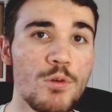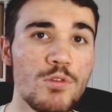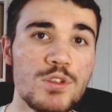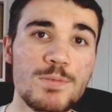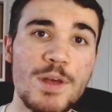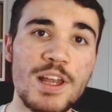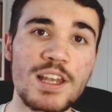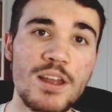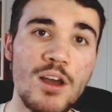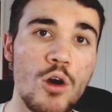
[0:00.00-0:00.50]
have
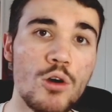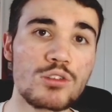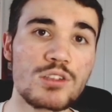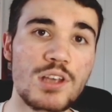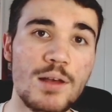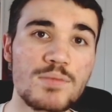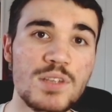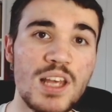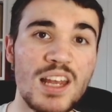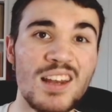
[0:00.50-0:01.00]
spent their whole
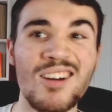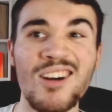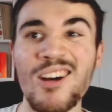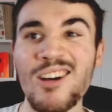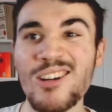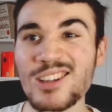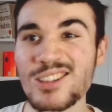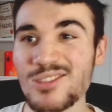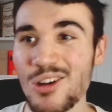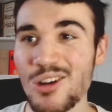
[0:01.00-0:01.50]
time saying, oh,
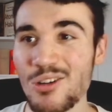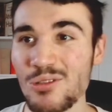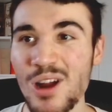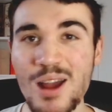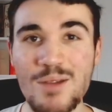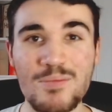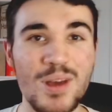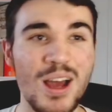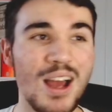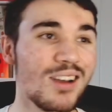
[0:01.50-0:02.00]
he's not right
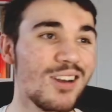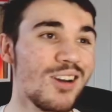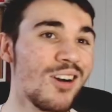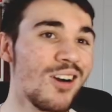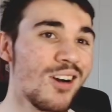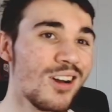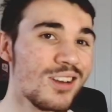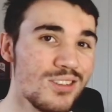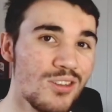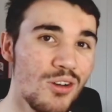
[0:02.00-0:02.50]
back. Oh,
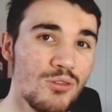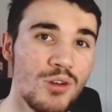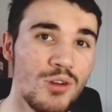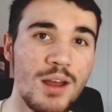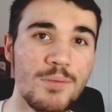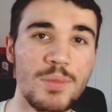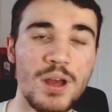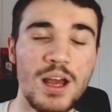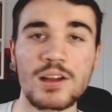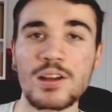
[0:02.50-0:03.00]
he's not
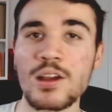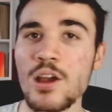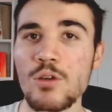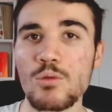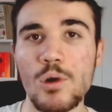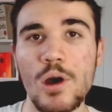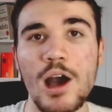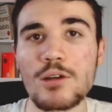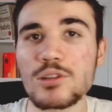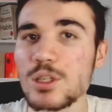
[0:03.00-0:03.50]
right back.
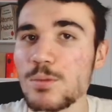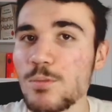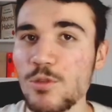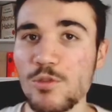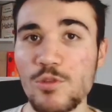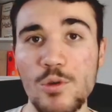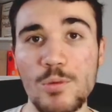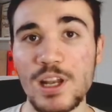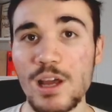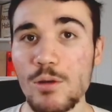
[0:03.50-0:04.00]
Well, how's he
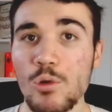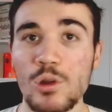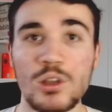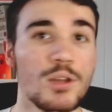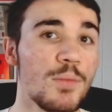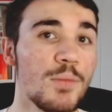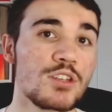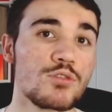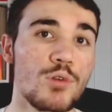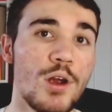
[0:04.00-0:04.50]
performing like one of the
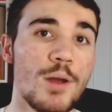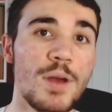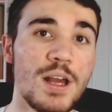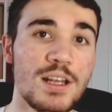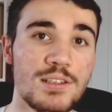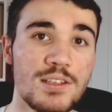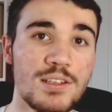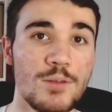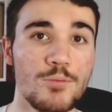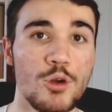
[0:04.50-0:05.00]
best right
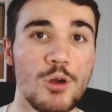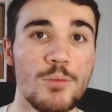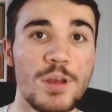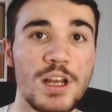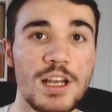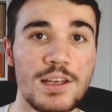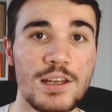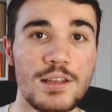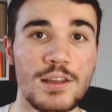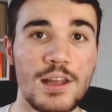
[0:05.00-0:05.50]
backs in the Premier
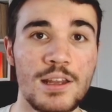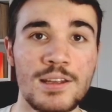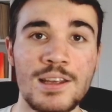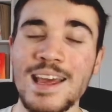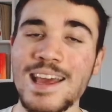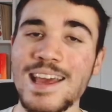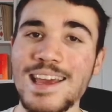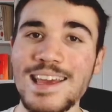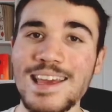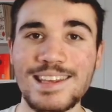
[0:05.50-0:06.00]
League then?
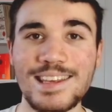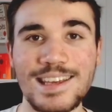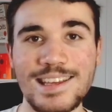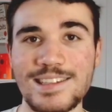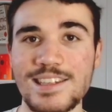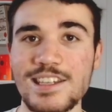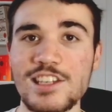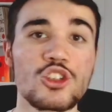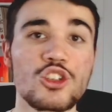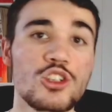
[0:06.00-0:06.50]
He is.
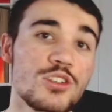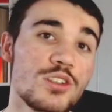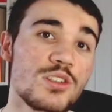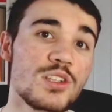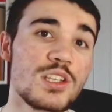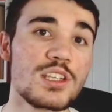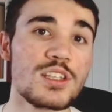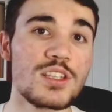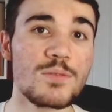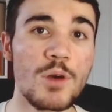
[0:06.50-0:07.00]
It's just the
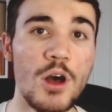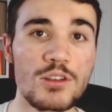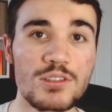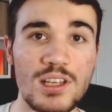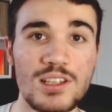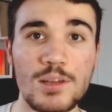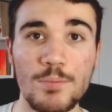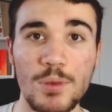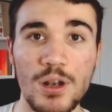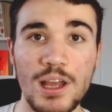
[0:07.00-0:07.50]
system
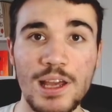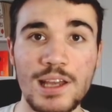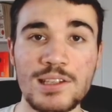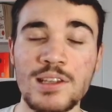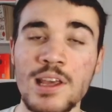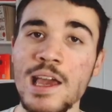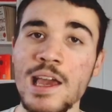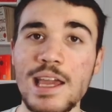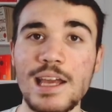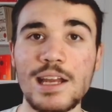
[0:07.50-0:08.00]
Arteta plays.
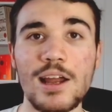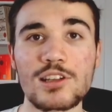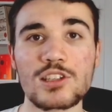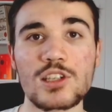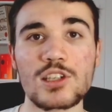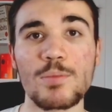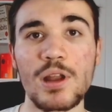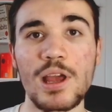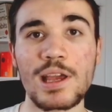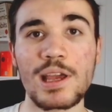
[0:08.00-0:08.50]
He likes to
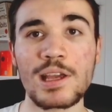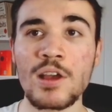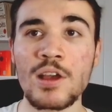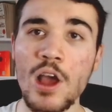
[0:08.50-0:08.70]
play